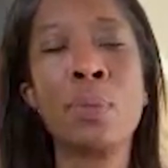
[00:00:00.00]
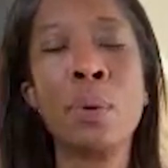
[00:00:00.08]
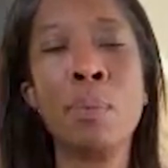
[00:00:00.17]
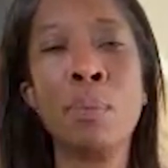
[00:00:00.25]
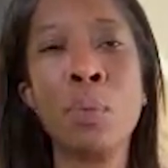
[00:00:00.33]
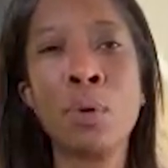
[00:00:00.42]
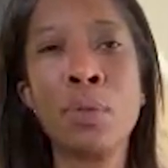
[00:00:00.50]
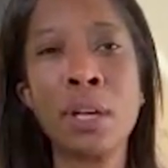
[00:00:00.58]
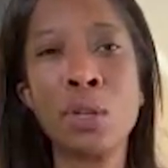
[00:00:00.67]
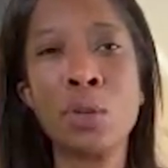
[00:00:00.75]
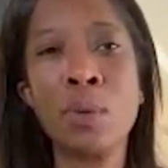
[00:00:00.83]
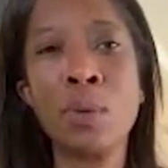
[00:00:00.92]
the more
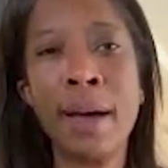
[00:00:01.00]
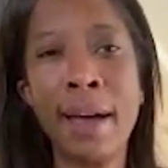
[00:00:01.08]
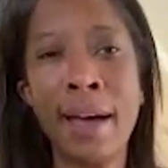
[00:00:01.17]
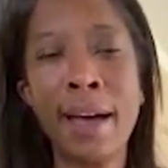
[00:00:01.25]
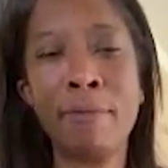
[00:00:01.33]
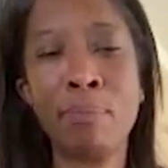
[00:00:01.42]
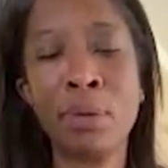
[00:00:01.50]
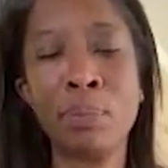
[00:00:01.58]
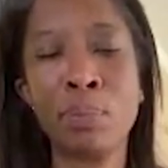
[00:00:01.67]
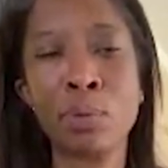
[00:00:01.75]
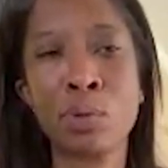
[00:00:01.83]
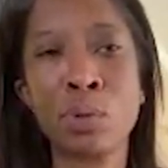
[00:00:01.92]
that you have
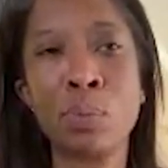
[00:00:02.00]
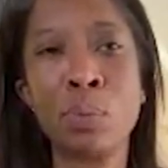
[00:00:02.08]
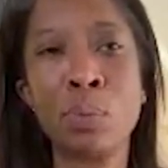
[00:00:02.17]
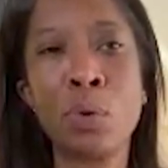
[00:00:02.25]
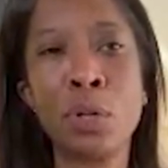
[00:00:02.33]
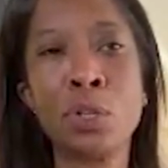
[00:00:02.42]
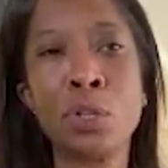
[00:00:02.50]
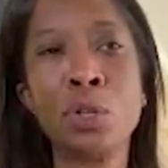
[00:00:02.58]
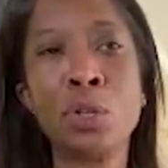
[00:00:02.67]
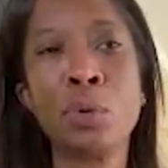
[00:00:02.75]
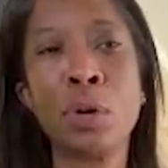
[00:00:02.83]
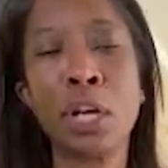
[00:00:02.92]
people supporting
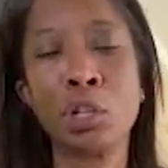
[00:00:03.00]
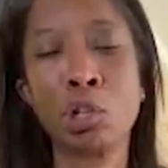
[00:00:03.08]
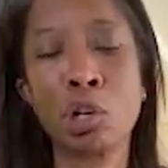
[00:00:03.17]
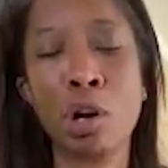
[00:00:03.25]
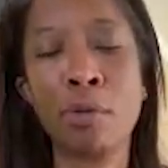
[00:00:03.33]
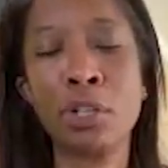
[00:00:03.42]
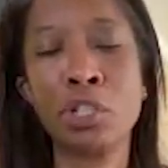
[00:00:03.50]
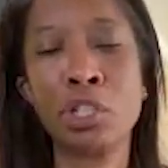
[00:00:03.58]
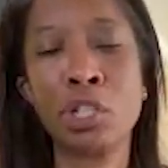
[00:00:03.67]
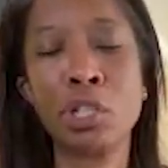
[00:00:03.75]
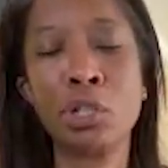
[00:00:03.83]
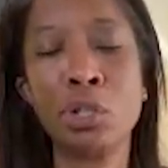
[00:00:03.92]
you,
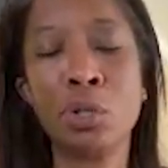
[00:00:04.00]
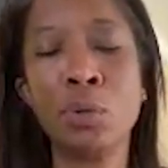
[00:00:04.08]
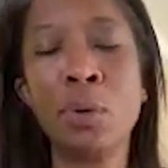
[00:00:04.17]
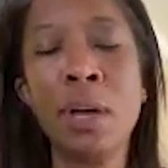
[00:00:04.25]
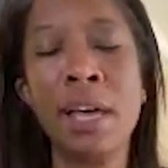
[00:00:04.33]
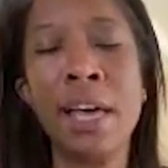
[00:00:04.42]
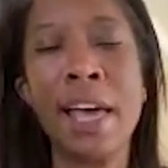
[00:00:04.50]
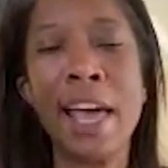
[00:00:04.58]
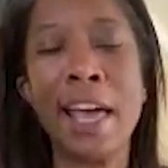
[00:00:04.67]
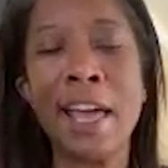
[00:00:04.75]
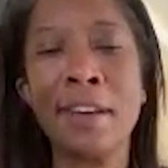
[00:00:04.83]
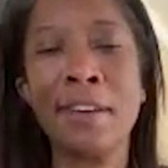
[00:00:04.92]
encouraging you,
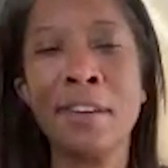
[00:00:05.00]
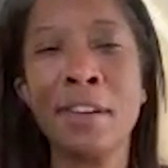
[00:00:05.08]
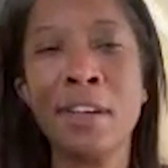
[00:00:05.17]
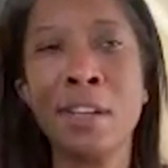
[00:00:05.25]
and